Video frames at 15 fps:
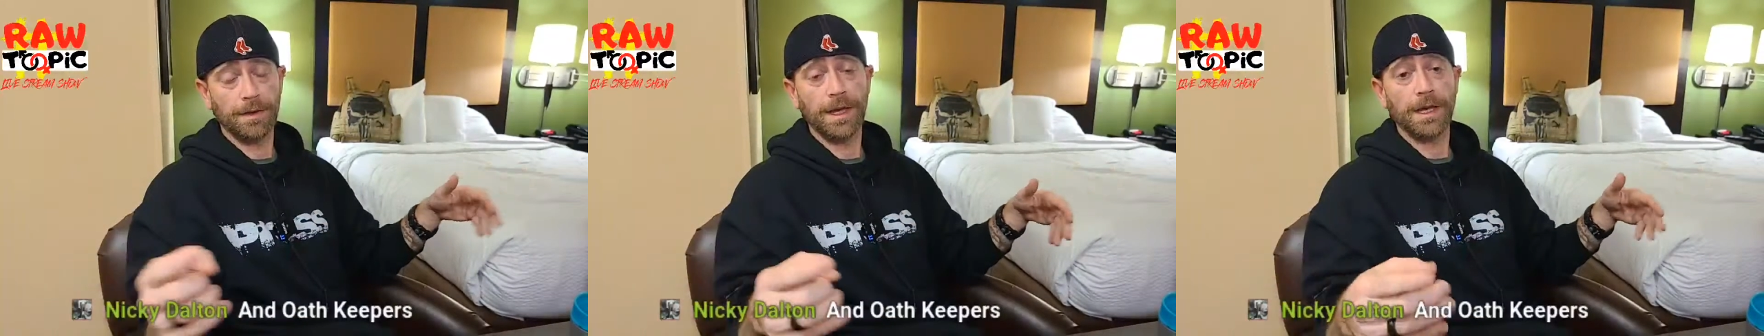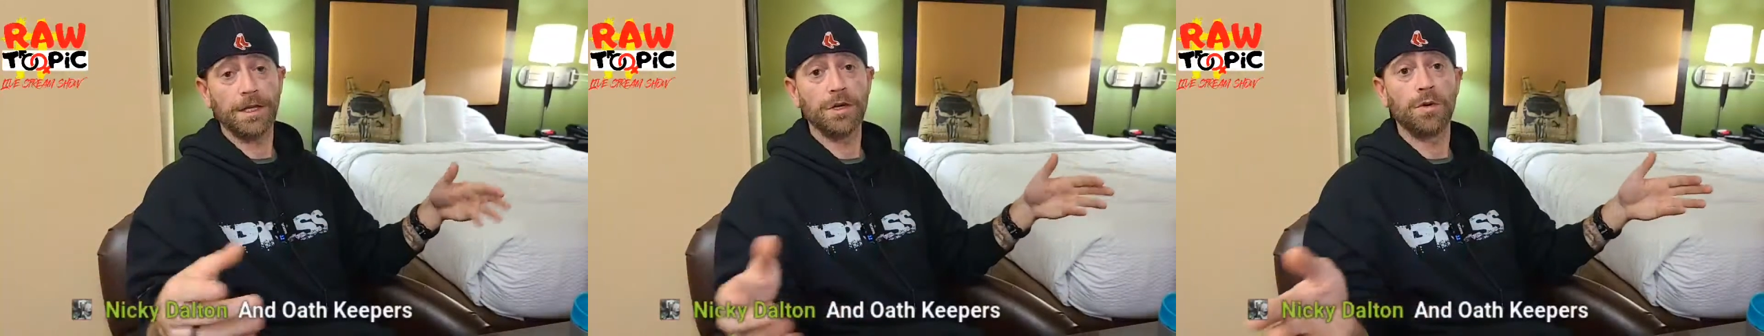
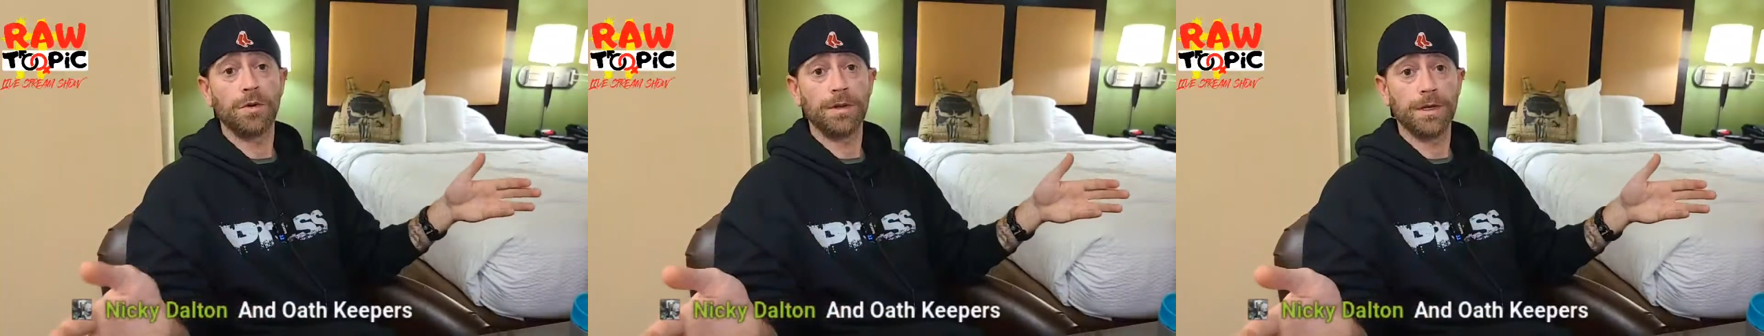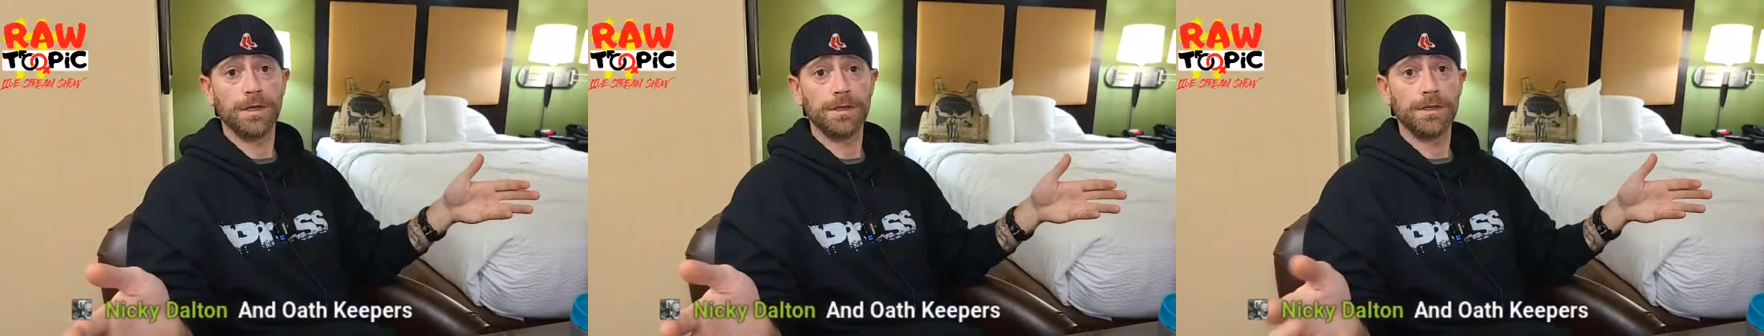They
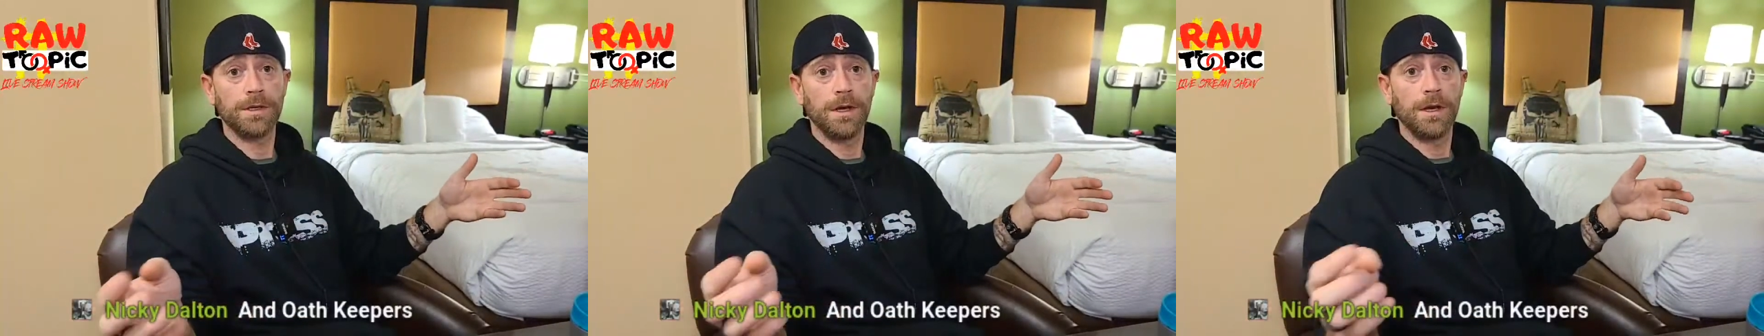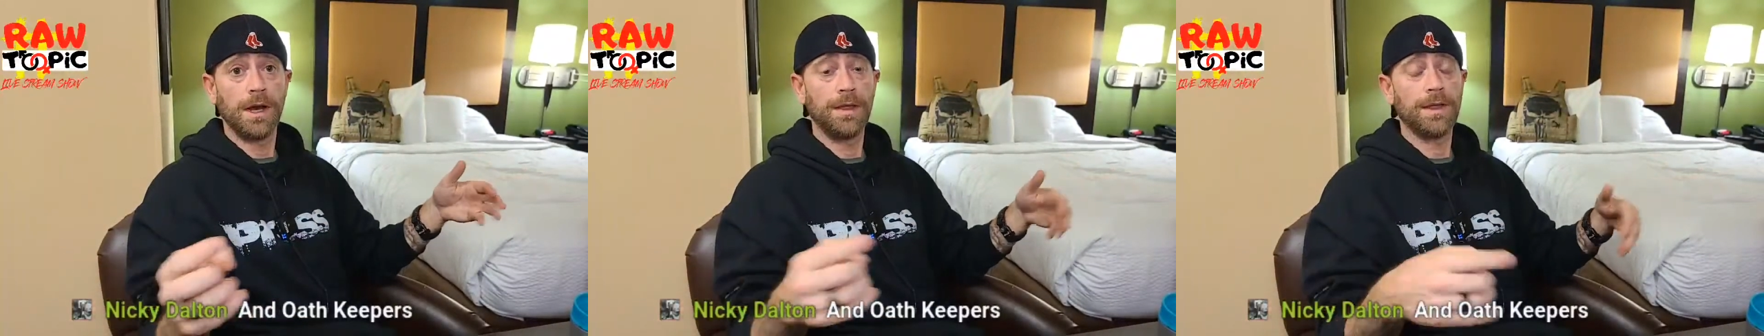ignore this,
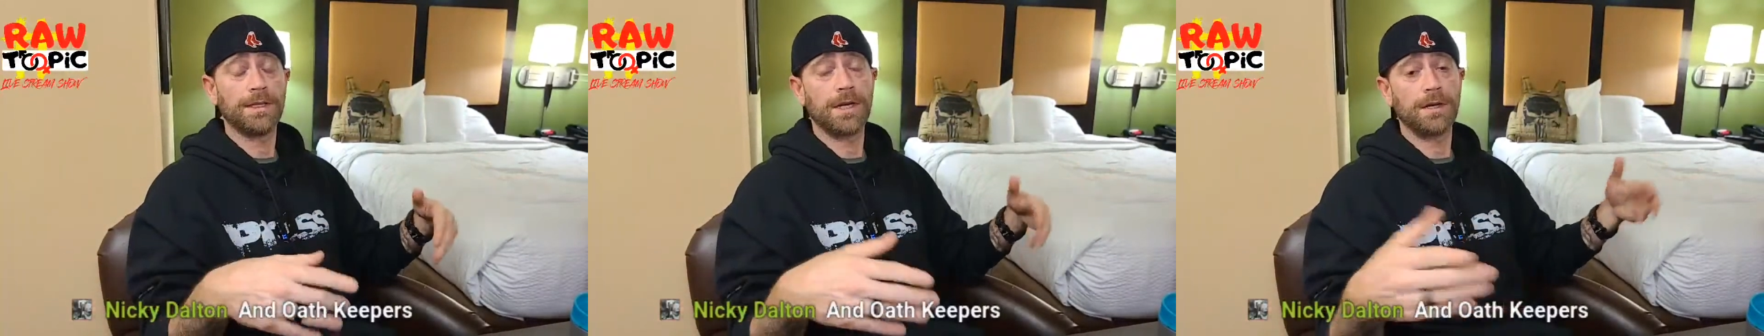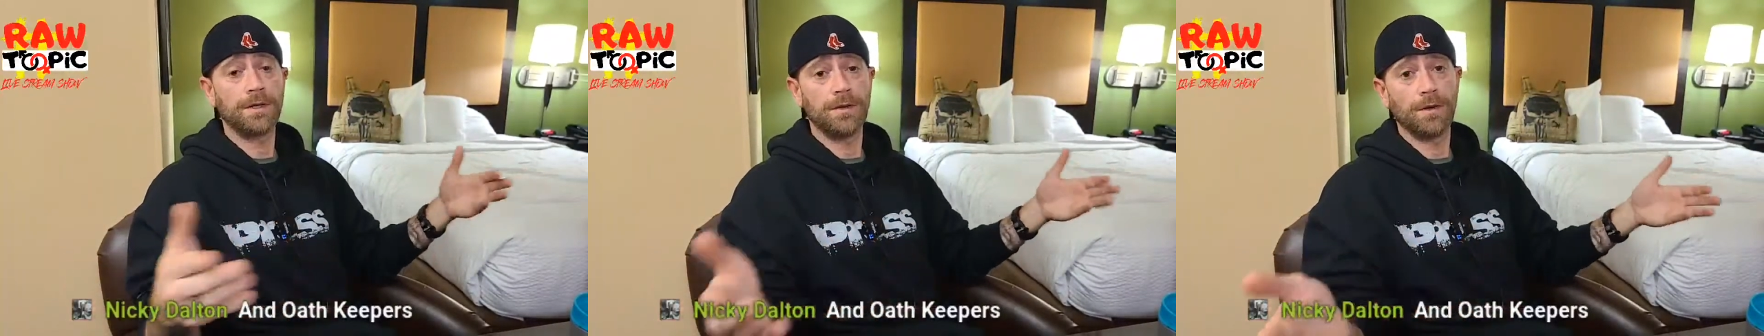and
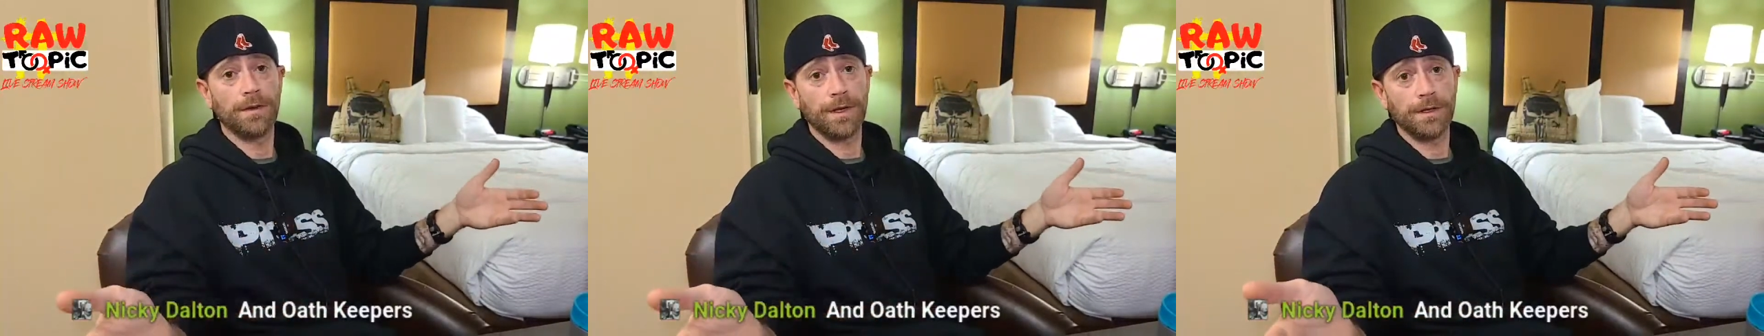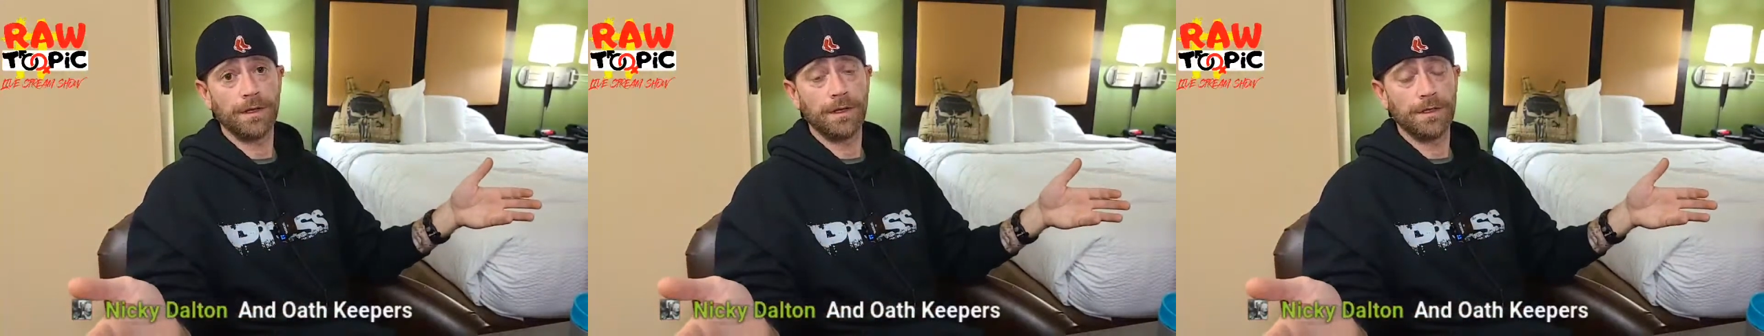that's how you know
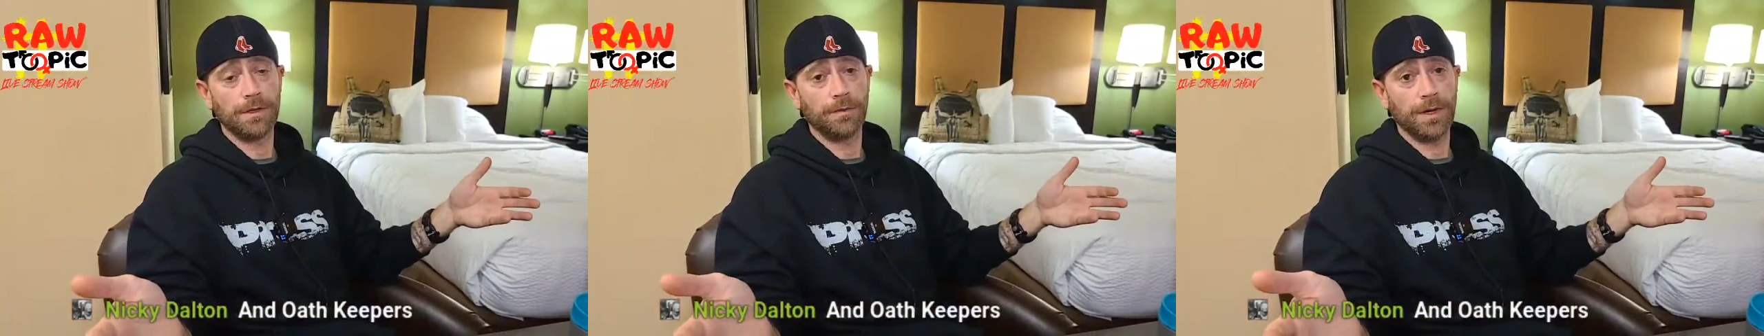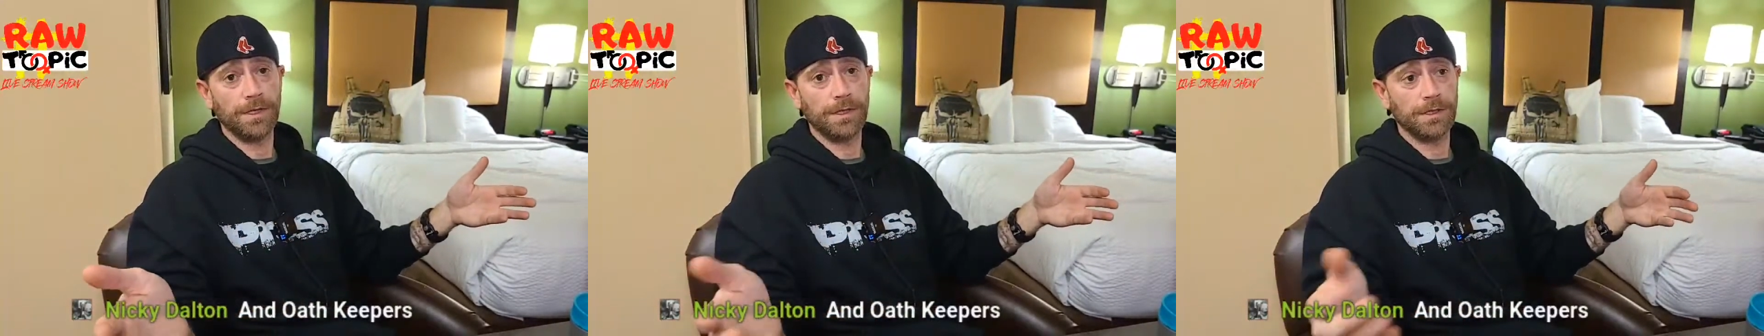that it's
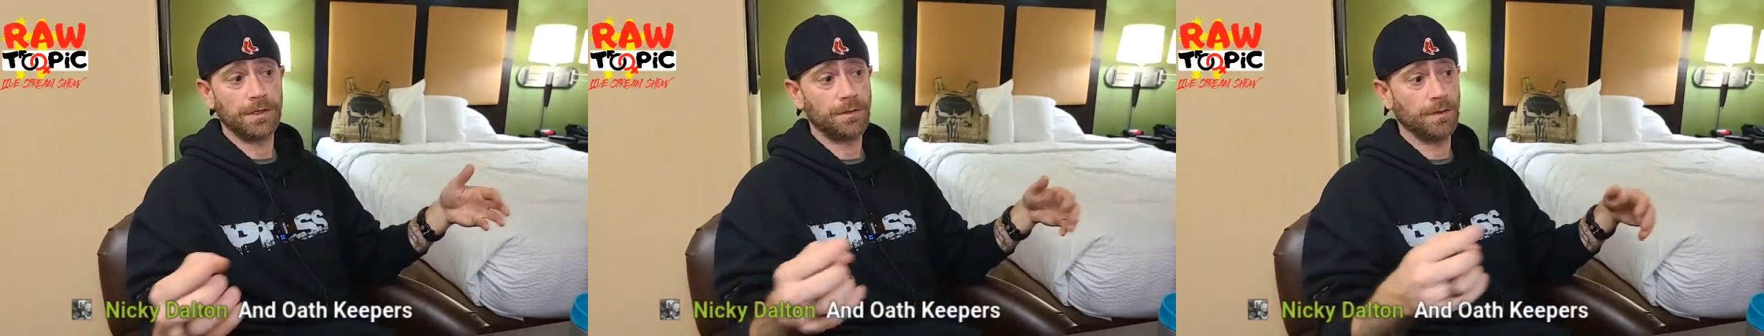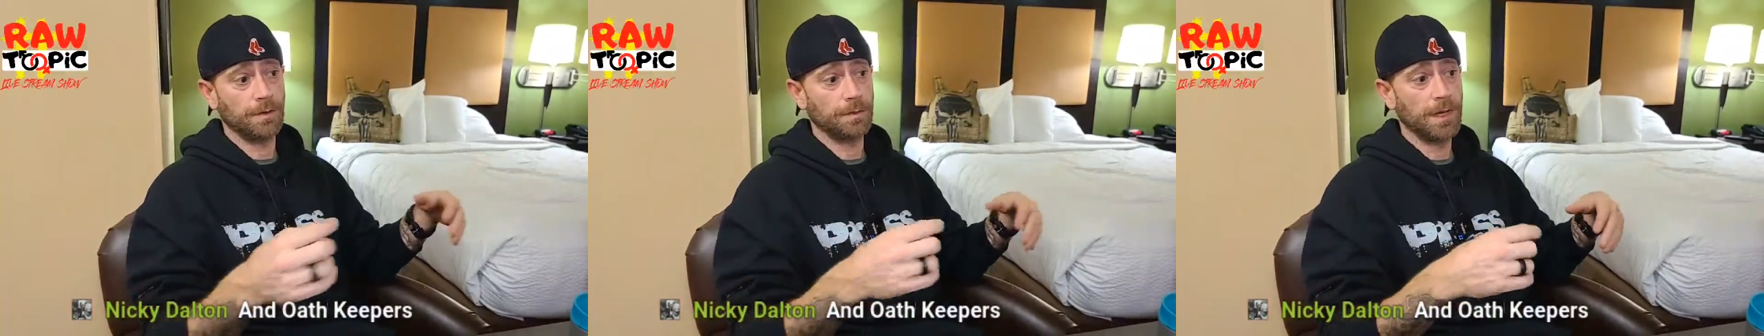a
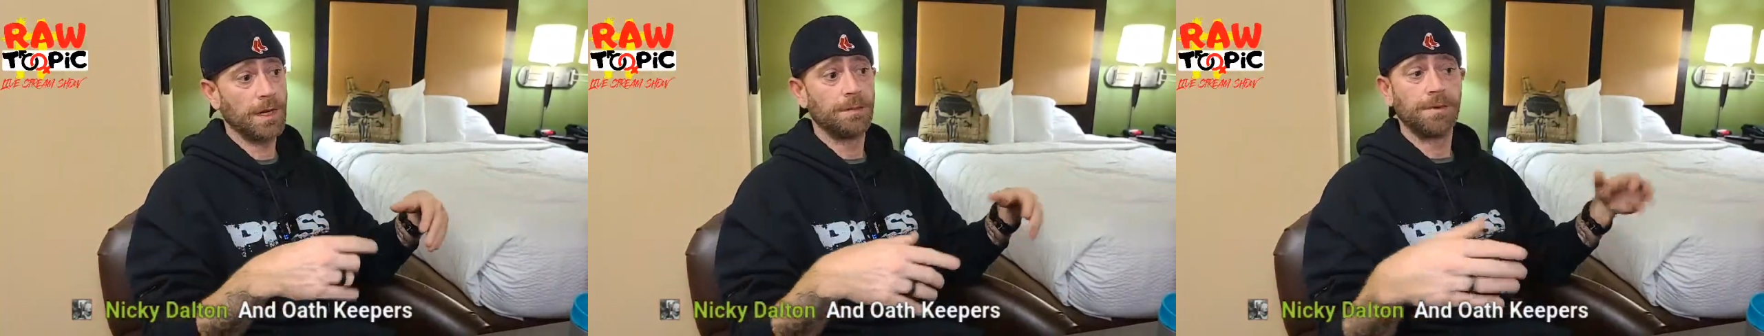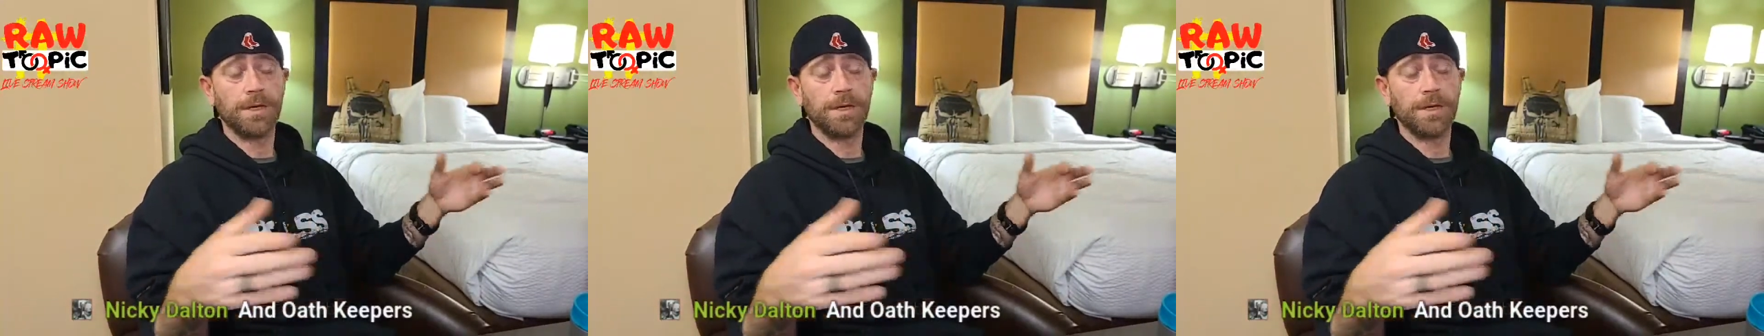racist group.